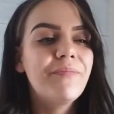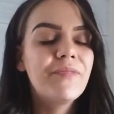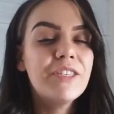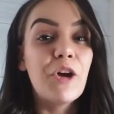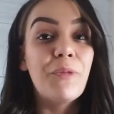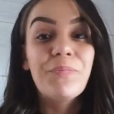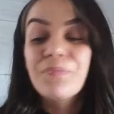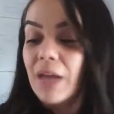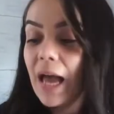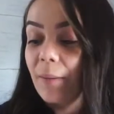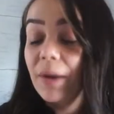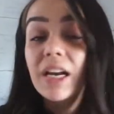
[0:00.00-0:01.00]
So
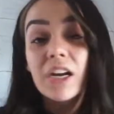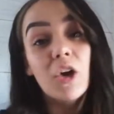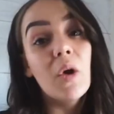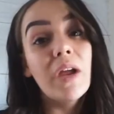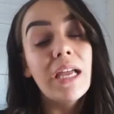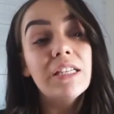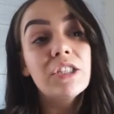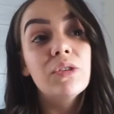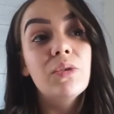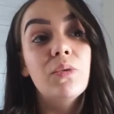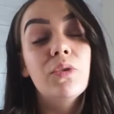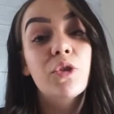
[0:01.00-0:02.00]
I'm gonna go
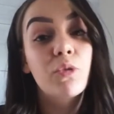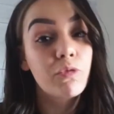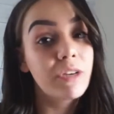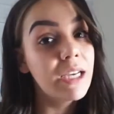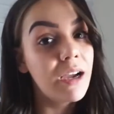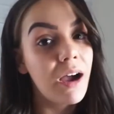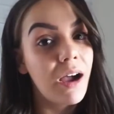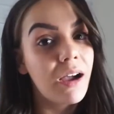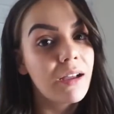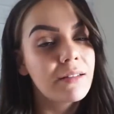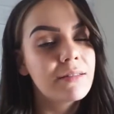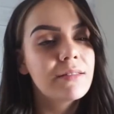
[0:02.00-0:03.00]
into 3
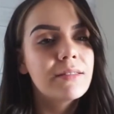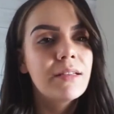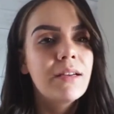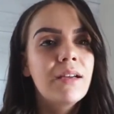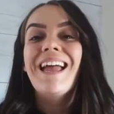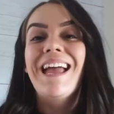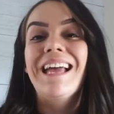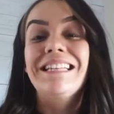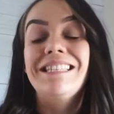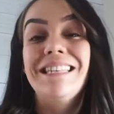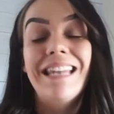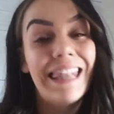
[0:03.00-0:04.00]
cons, and
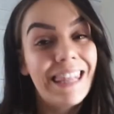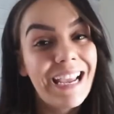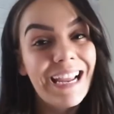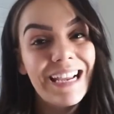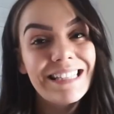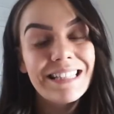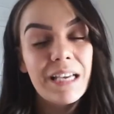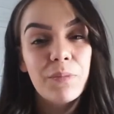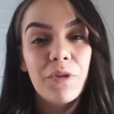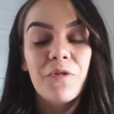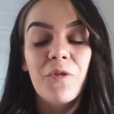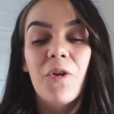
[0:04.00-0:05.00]
like I said
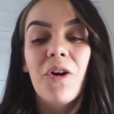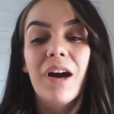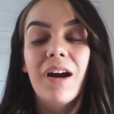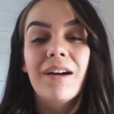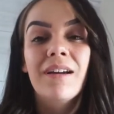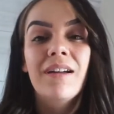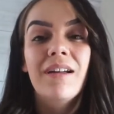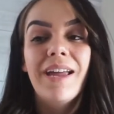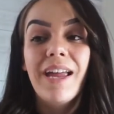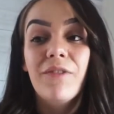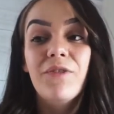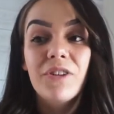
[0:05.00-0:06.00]
before,
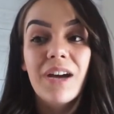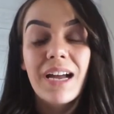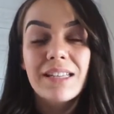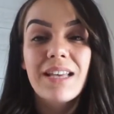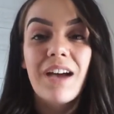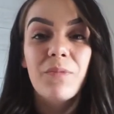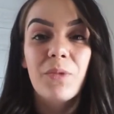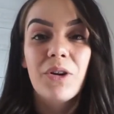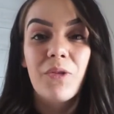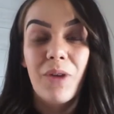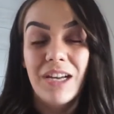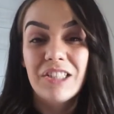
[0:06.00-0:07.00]
if you guys have more
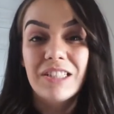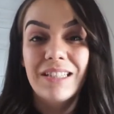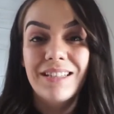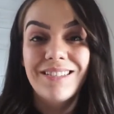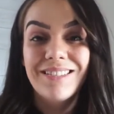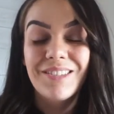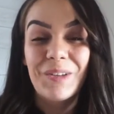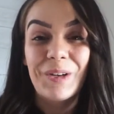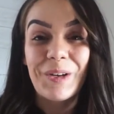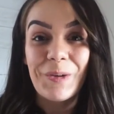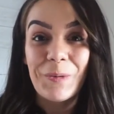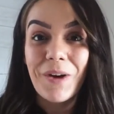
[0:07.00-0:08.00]
questions or
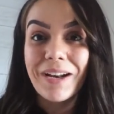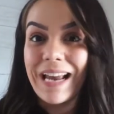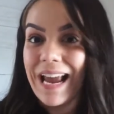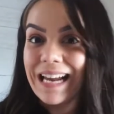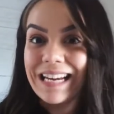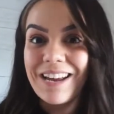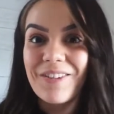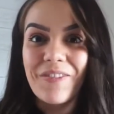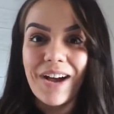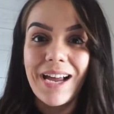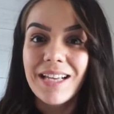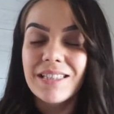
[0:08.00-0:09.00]
you want any
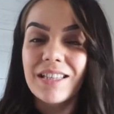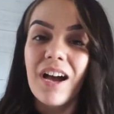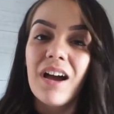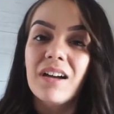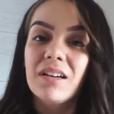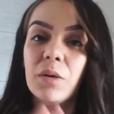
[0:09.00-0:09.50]
advice on